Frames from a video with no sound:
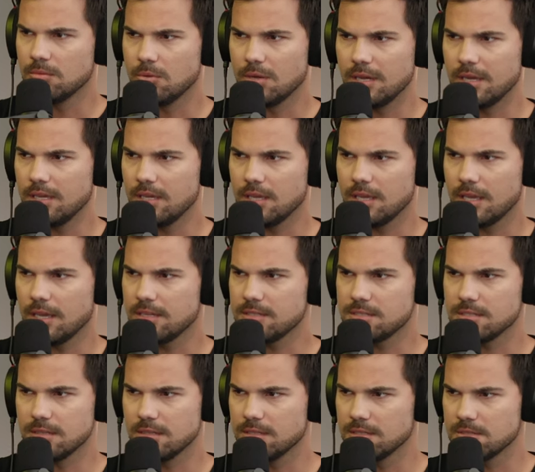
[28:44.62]
Why
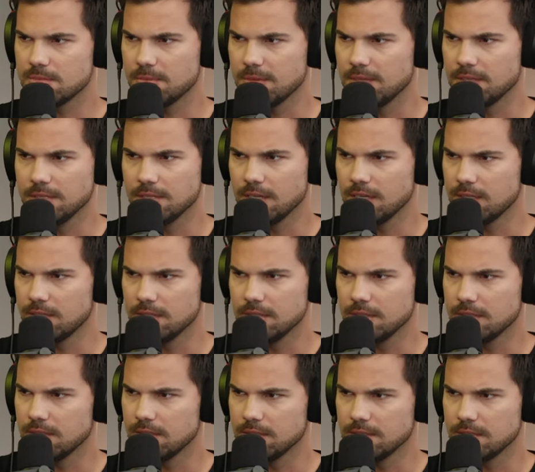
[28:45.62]
hasn't this been done
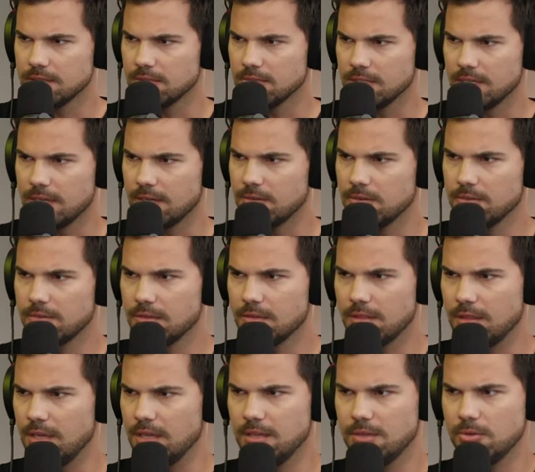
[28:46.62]
until now?
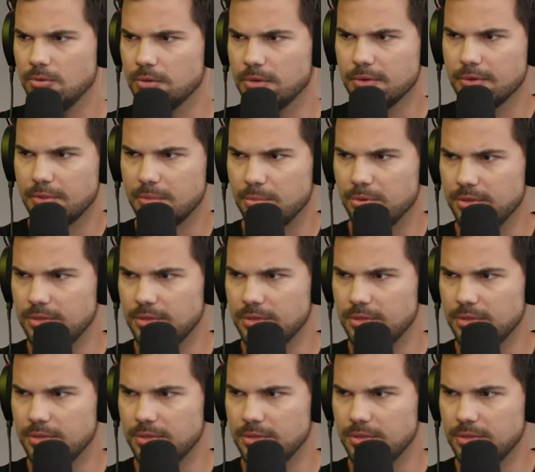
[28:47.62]
Thank yeah. you, Earth